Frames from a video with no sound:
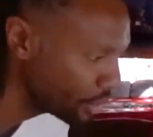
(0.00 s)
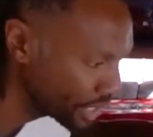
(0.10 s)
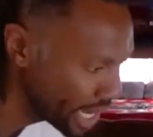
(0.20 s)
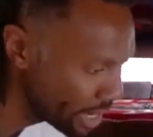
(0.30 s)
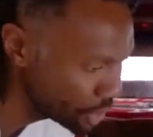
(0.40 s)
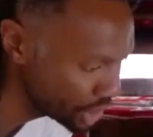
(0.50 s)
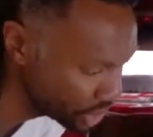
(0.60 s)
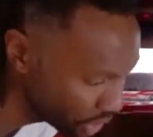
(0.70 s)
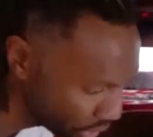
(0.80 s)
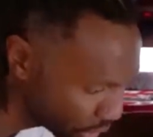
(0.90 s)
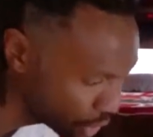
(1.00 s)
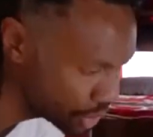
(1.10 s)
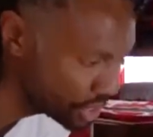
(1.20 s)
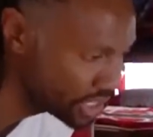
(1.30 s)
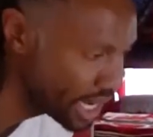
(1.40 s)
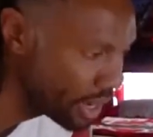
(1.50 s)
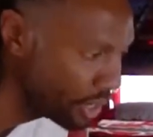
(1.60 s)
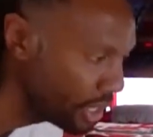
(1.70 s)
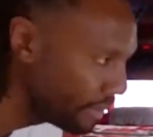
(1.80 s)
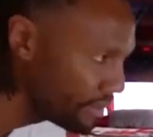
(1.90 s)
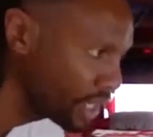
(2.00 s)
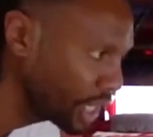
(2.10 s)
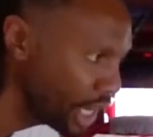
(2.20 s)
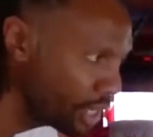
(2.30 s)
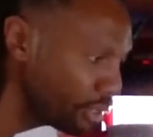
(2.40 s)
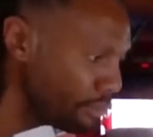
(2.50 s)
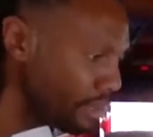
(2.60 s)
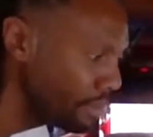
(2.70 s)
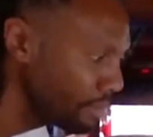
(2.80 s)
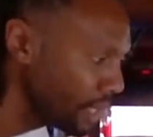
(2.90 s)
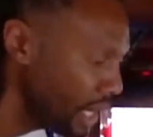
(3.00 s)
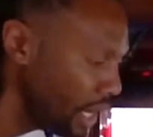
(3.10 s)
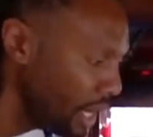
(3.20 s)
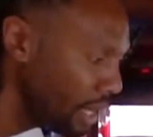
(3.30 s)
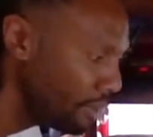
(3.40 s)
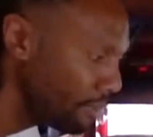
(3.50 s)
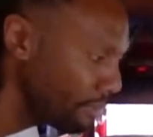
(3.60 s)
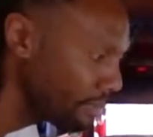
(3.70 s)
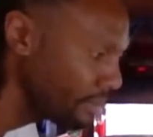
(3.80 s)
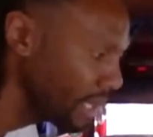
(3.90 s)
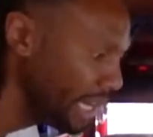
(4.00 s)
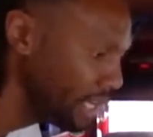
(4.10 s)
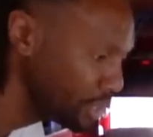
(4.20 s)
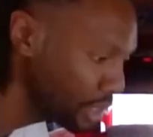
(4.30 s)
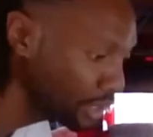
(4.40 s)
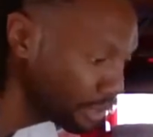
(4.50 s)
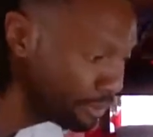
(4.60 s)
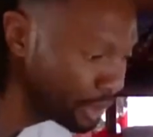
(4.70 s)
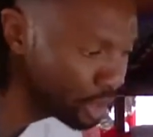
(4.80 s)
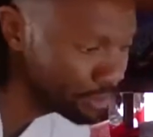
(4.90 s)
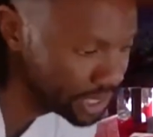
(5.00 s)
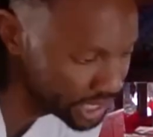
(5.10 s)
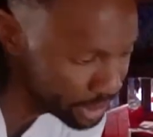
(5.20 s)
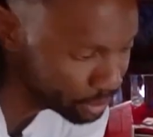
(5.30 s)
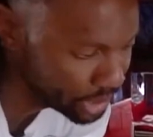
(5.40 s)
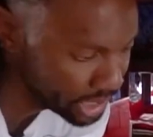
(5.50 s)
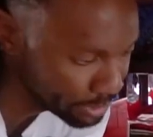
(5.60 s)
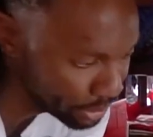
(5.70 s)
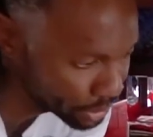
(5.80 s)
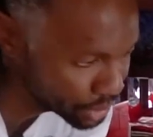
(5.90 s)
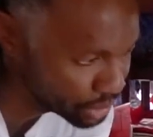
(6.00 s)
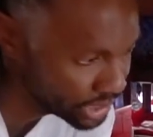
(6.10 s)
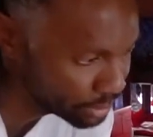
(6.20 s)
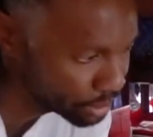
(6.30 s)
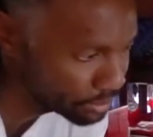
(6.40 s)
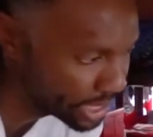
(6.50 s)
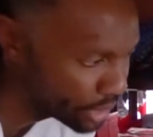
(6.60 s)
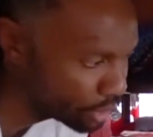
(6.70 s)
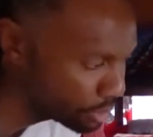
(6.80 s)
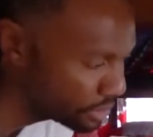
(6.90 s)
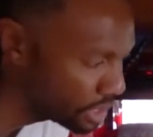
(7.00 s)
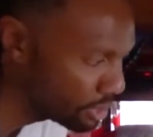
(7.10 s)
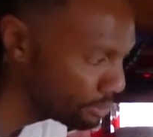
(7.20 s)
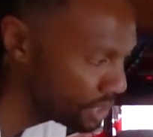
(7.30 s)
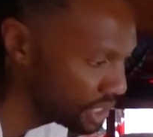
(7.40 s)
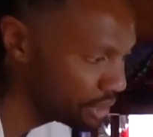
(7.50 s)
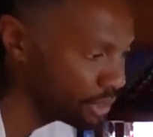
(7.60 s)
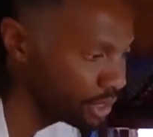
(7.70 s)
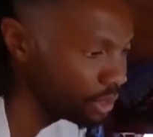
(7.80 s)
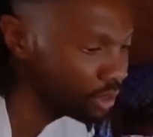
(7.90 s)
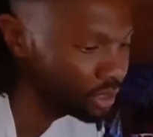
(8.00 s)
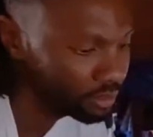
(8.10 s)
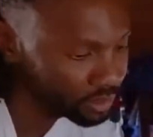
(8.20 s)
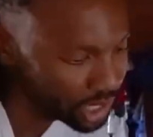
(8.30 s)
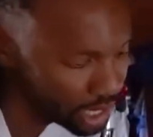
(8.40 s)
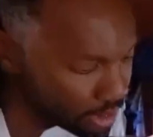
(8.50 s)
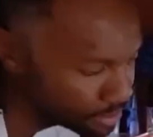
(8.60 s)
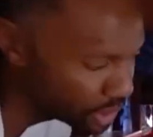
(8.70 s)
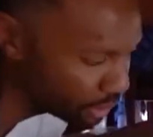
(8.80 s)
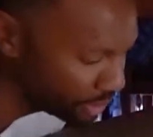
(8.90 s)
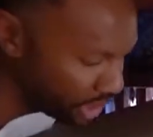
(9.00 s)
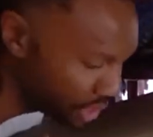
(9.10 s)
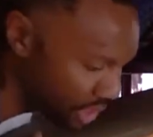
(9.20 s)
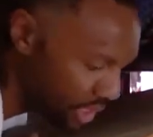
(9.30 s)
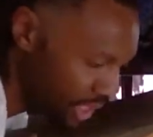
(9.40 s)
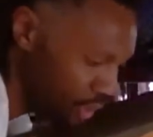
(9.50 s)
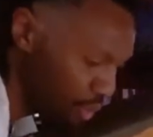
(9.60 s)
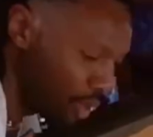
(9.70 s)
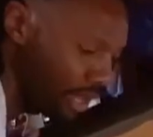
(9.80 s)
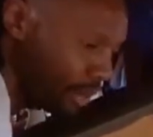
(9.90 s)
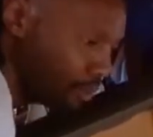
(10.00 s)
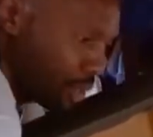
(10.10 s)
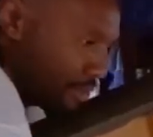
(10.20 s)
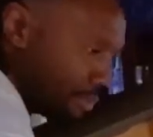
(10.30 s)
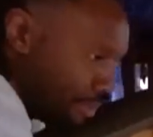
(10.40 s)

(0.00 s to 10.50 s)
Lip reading: an old couch and took the cushions out, cut them, and took the foam, and then I reupholstered it with my own material. So these are all like just